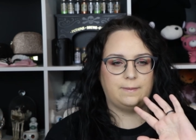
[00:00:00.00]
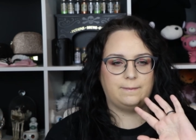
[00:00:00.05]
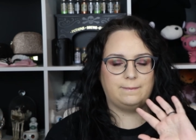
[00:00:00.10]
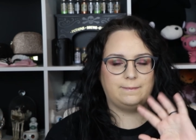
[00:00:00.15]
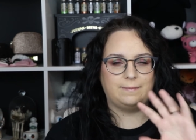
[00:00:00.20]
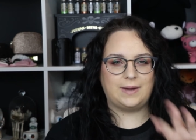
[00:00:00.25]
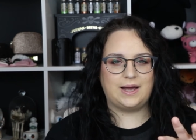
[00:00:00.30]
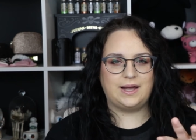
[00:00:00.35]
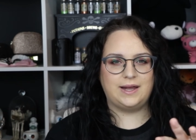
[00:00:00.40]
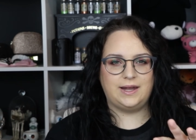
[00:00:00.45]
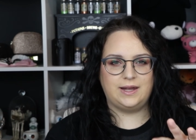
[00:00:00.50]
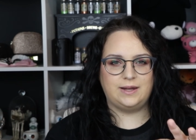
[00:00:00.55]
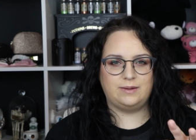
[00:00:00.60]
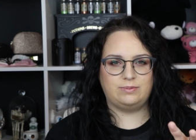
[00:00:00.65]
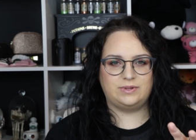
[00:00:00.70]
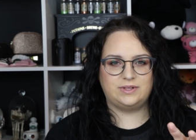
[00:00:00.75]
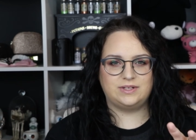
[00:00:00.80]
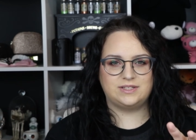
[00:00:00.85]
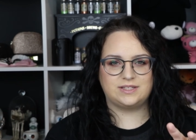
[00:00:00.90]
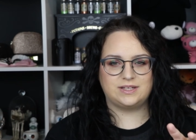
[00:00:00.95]
my
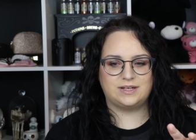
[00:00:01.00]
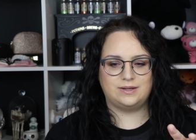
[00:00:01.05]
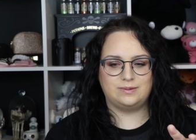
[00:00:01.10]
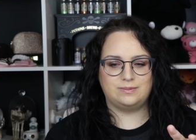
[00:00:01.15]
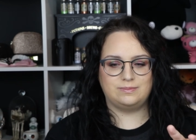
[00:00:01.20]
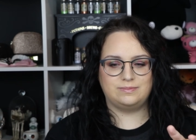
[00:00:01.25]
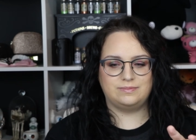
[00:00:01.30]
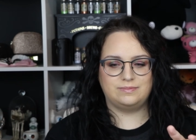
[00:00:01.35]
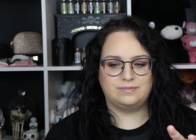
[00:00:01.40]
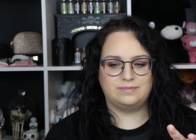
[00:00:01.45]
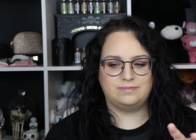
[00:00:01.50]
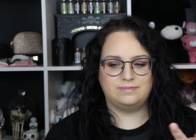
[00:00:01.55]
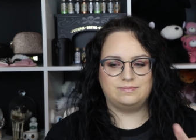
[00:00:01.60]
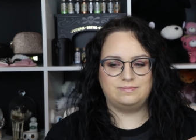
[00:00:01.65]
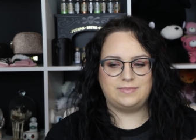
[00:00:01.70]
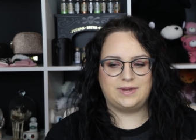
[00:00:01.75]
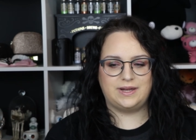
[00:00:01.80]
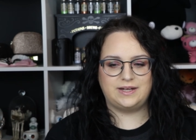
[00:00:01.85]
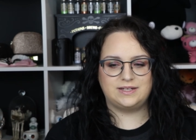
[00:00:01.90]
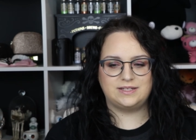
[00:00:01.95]
ableism
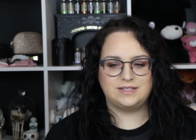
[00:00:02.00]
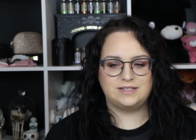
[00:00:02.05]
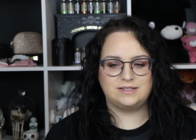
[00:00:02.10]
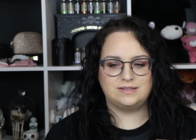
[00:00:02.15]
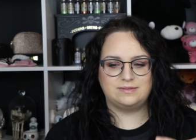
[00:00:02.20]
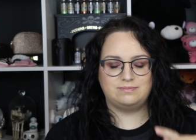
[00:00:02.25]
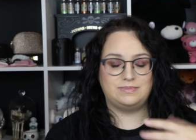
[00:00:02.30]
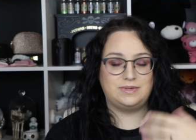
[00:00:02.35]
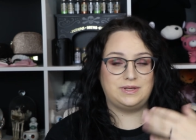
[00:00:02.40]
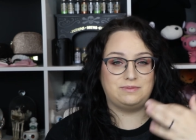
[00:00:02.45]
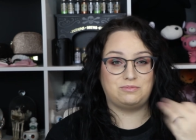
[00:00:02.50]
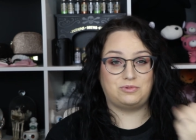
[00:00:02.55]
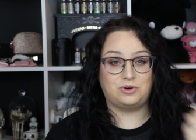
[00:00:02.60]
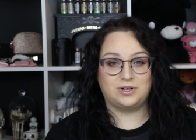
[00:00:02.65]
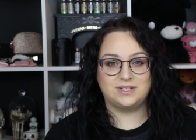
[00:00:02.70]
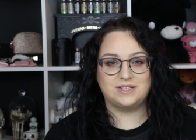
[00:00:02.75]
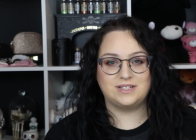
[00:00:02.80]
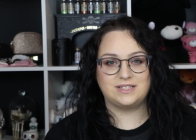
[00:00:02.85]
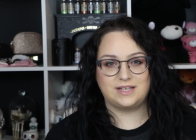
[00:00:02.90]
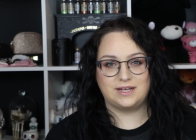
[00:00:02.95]
makes me
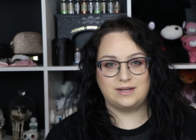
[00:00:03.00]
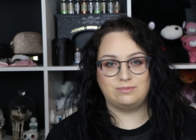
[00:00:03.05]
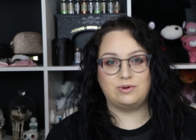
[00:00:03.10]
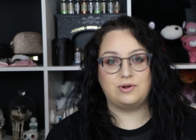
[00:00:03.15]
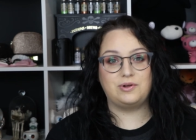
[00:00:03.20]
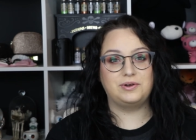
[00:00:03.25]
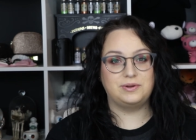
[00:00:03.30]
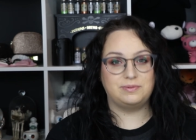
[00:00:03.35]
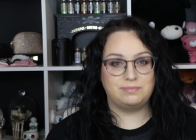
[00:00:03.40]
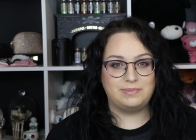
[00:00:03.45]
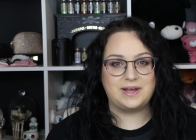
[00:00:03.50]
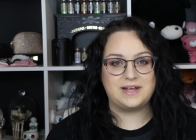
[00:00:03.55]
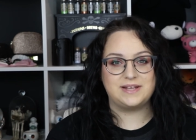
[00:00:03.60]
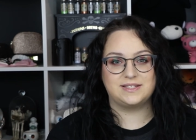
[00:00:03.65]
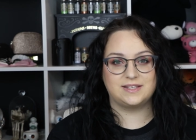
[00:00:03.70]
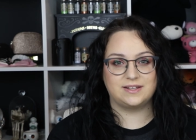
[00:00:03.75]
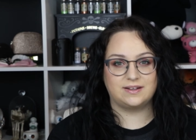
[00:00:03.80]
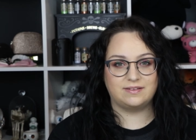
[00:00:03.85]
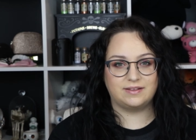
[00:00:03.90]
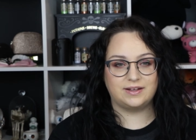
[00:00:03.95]
more disabled,
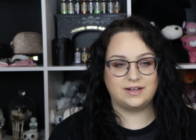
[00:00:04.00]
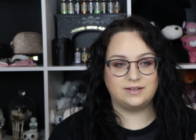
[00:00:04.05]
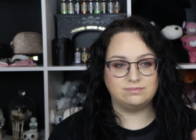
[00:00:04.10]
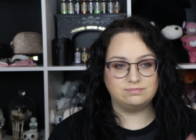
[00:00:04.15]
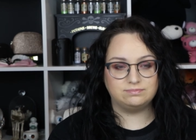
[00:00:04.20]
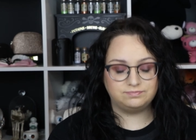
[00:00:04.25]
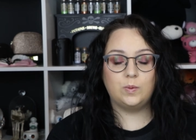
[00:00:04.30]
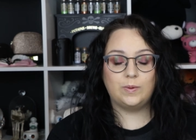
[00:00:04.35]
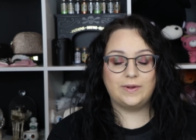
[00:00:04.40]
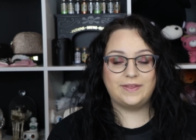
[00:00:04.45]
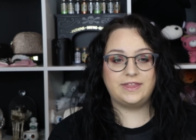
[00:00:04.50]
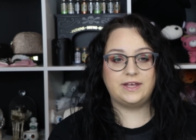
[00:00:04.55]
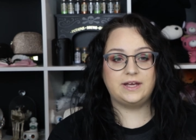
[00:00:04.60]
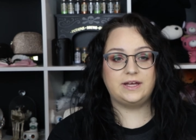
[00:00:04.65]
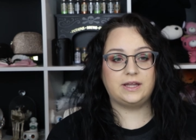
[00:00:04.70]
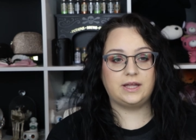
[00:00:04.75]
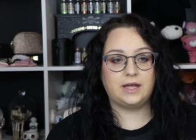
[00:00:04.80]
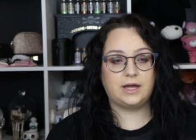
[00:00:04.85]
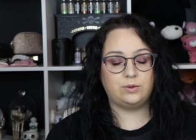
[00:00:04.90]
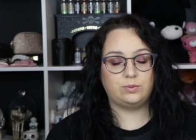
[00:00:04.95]
basically. One thing
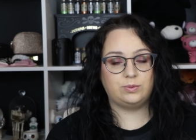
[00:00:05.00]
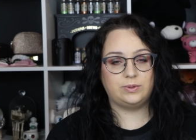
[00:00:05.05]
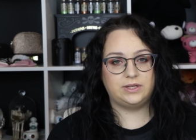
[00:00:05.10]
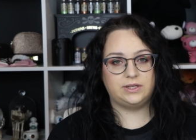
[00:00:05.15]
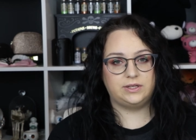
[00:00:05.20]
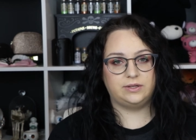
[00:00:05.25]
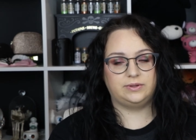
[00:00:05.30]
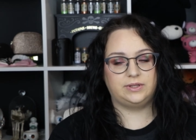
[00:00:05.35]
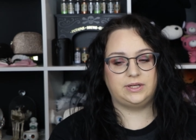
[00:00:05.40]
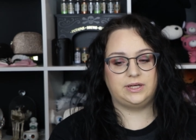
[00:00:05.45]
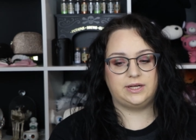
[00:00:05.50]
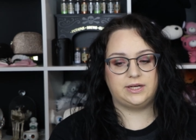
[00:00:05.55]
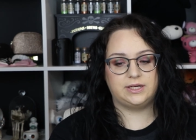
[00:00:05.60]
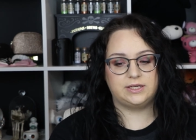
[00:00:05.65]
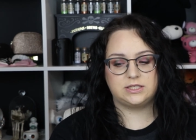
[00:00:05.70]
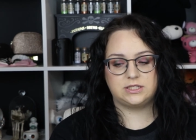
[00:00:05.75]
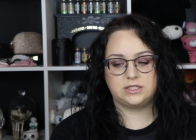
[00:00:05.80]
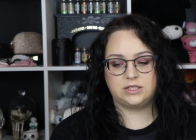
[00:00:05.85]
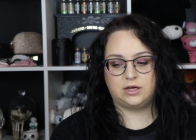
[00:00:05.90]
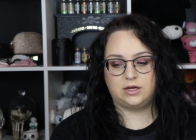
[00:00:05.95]
that I really don't think
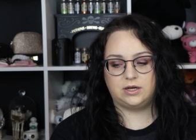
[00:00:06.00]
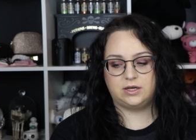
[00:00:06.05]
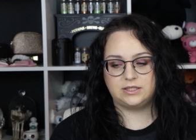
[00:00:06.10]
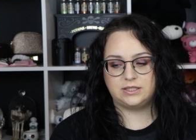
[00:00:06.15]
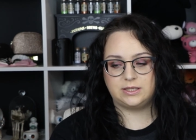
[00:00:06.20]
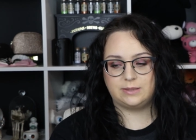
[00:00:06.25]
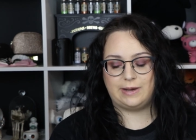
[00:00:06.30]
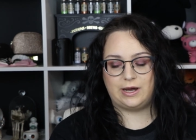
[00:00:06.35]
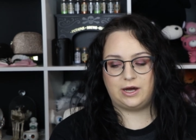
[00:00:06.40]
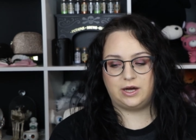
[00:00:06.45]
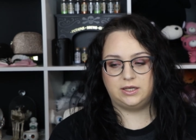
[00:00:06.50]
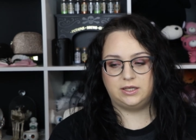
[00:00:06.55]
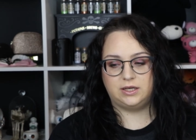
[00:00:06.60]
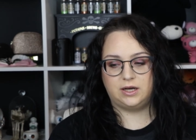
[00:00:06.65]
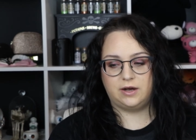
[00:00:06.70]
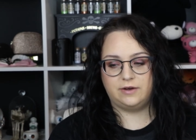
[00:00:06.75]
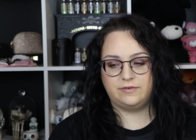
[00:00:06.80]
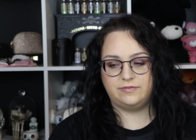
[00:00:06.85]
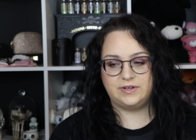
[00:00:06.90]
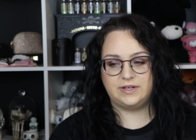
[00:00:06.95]
gets talked about
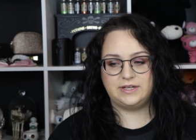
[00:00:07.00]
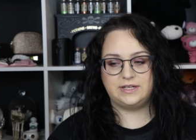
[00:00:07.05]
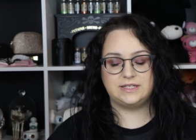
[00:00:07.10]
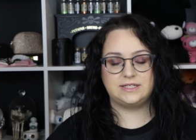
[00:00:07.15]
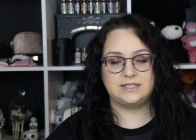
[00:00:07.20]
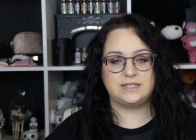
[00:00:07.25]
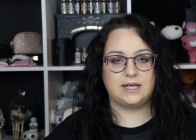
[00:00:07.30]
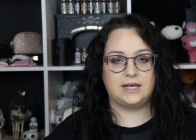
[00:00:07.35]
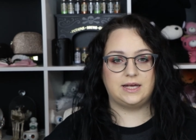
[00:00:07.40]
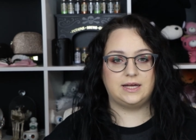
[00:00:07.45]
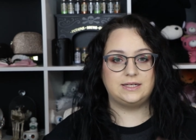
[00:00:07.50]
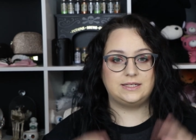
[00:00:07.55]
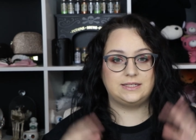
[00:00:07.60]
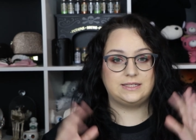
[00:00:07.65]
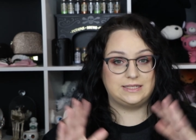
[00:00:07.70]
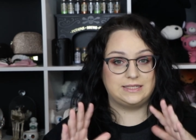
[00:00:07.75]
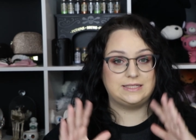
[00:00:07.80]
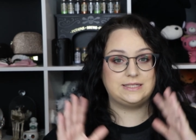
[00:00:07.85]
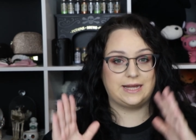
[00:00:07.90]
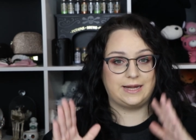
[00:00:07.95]
enough is
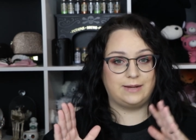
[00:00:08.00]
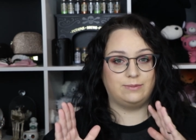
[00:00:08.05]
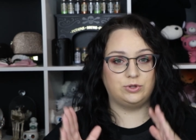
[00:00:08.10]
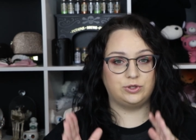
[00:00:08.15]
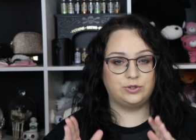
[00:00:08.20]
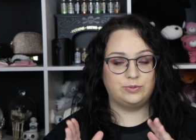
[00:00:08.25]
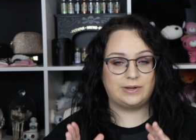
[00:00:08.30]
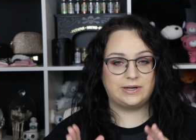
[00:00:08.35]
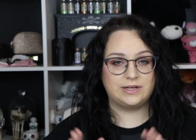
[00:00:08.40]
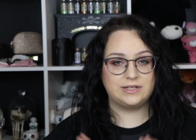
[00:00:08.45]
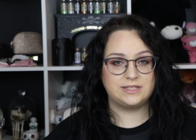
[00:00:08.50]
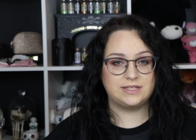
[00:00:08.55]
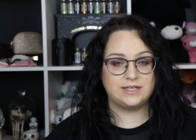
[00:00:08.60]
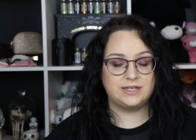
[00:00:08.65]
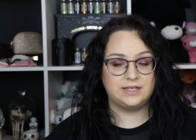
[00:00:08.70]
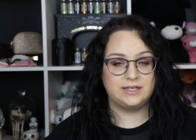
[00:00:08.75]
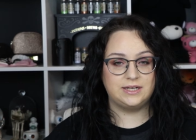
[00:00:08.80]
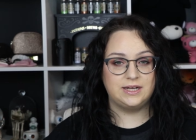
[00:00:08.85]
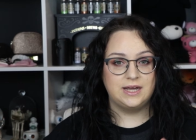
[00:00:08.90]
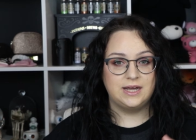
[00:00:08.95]
disabled
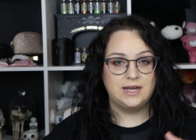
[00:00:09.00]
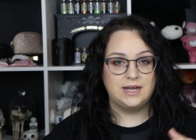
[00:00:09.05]
person